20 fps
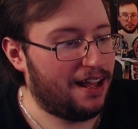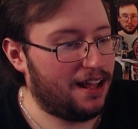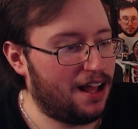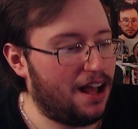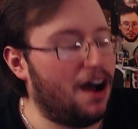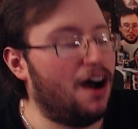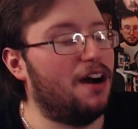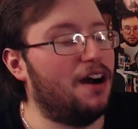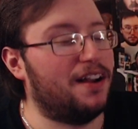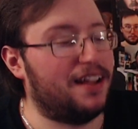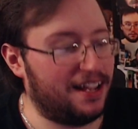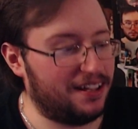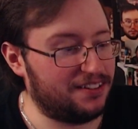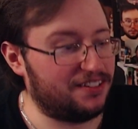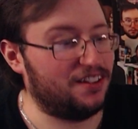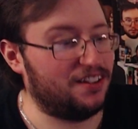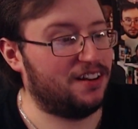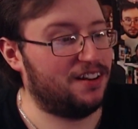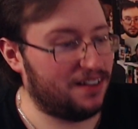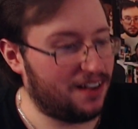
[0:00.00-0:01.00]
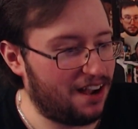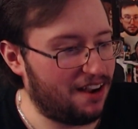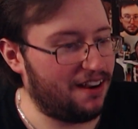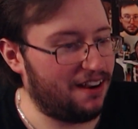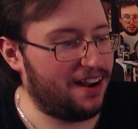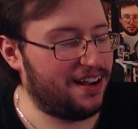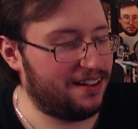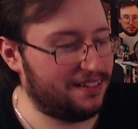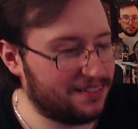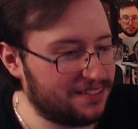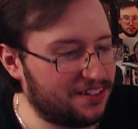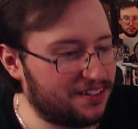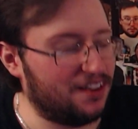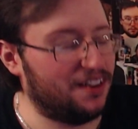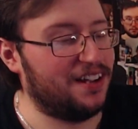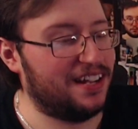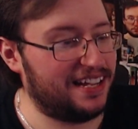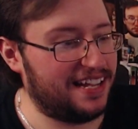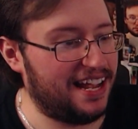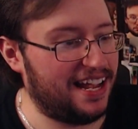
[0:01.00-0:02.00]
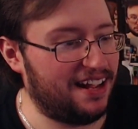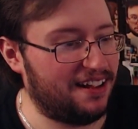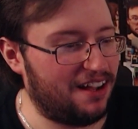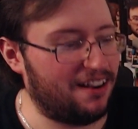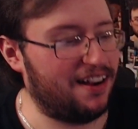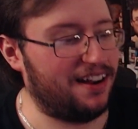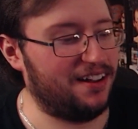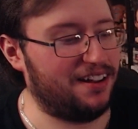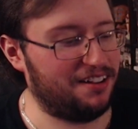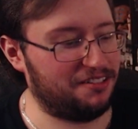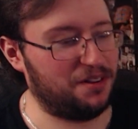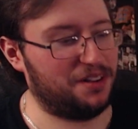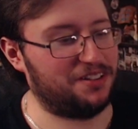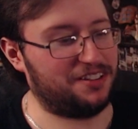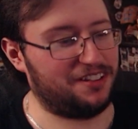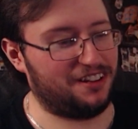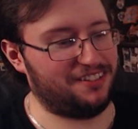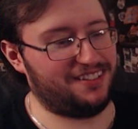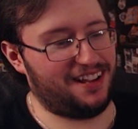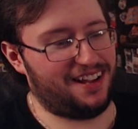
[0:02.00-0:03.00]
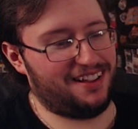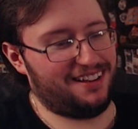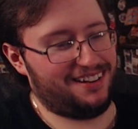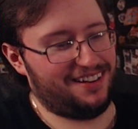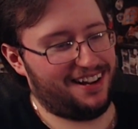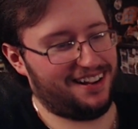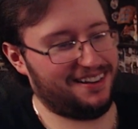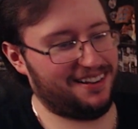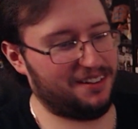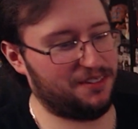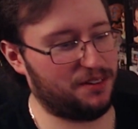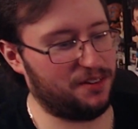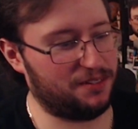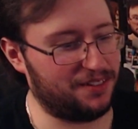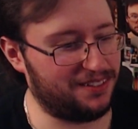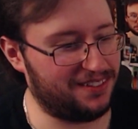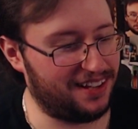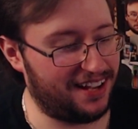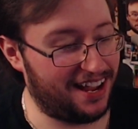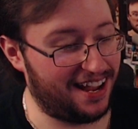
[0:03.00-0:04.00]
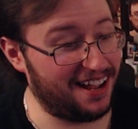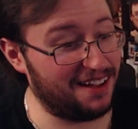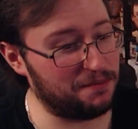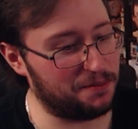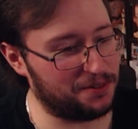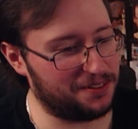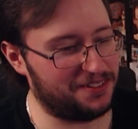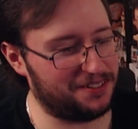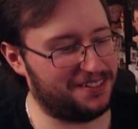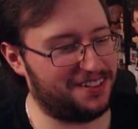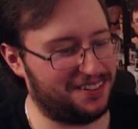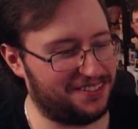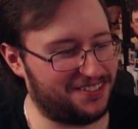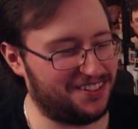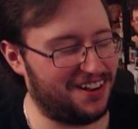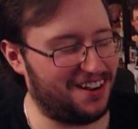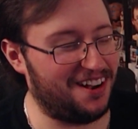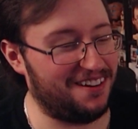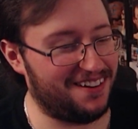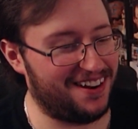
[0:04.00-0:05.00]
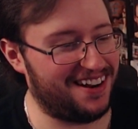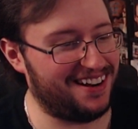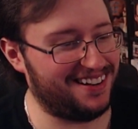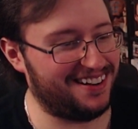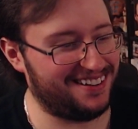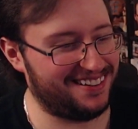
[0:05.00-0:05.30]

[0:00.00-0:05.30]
Okay, so all right, so you can't. Okay, that's what it's called Silent Night. That's what I was gonna say. And producer, all right,